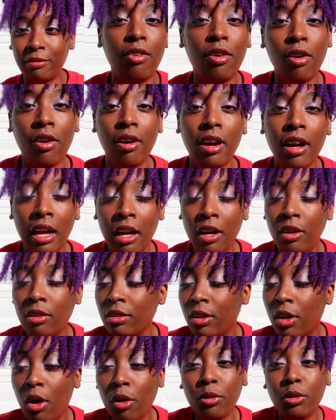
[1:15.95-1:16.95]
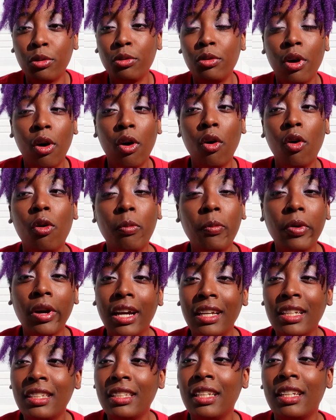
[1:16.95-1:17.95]
For I'll go through the whole
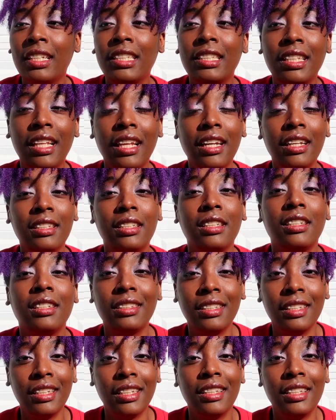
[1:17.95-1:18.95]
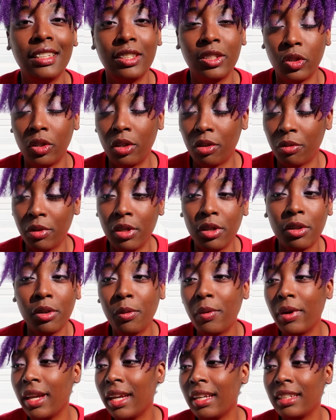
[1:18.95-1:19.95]
process that it took to get this scooter real
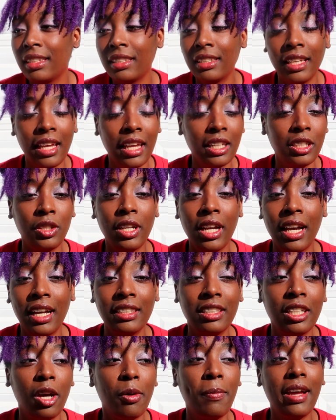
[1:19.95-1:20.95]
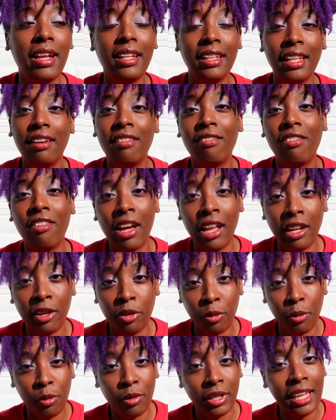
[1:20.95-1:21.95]
quick, catch you guys up, and then
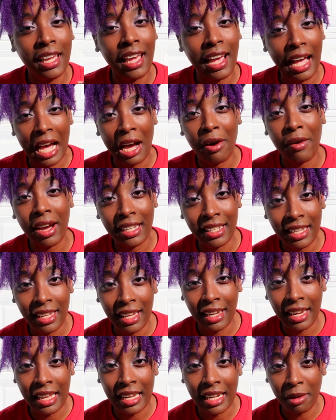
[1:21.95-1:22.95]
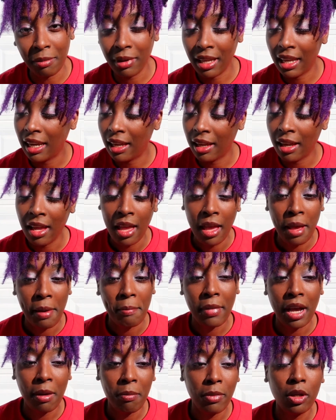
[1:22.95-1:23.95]
finally how I did end up getting
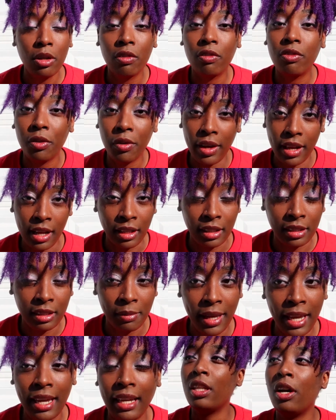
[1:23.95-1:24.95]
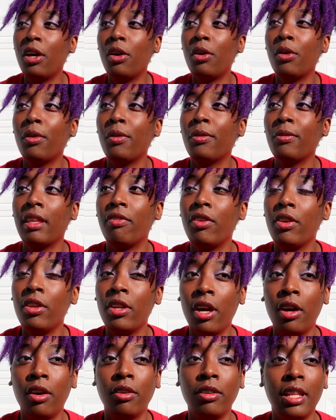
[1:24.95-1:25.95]
my beautiful Xmax. So if you
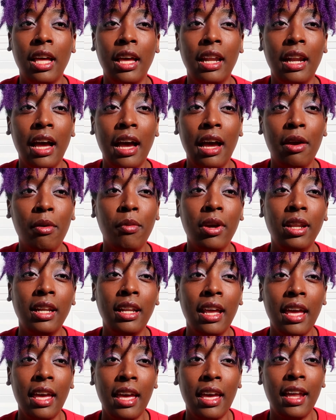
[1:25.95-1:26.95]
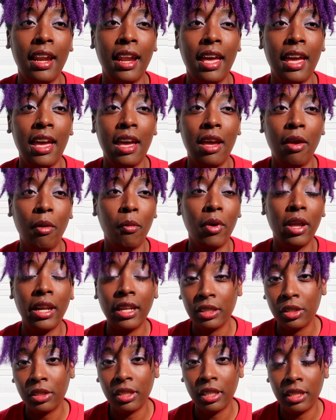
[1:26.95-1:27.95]
know that I went ahead and went
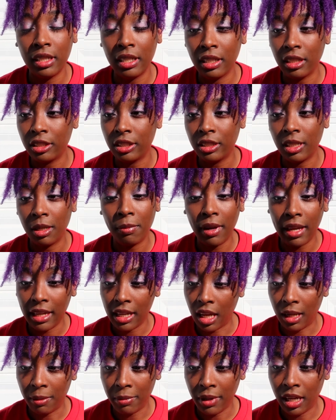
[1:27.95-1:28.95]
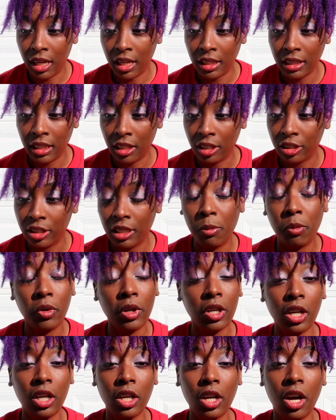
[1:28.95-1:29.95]
into the dealership, a Yamaha dealership. We're
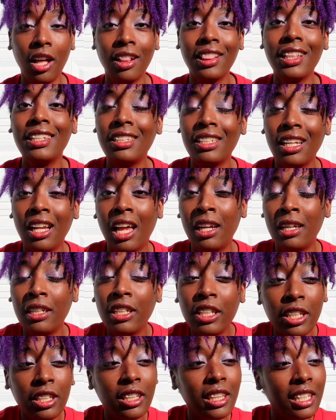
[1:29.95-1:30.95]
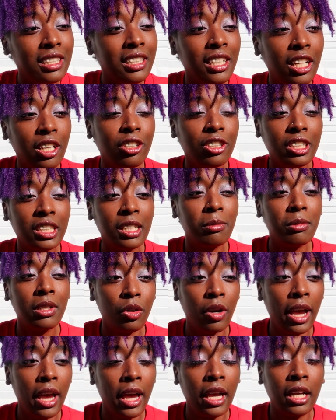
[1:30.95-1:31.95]
gonna call this law this dealership
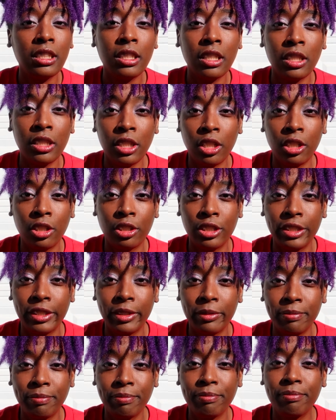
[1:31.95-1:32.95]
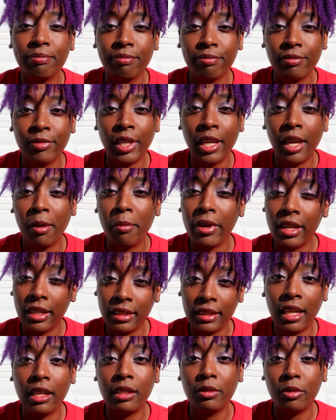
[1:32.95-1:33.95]
trash dealership. Yeah, because
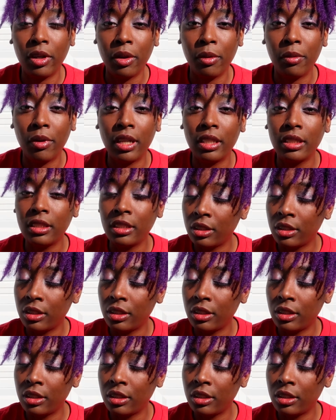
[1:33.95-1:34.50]
that's what it was.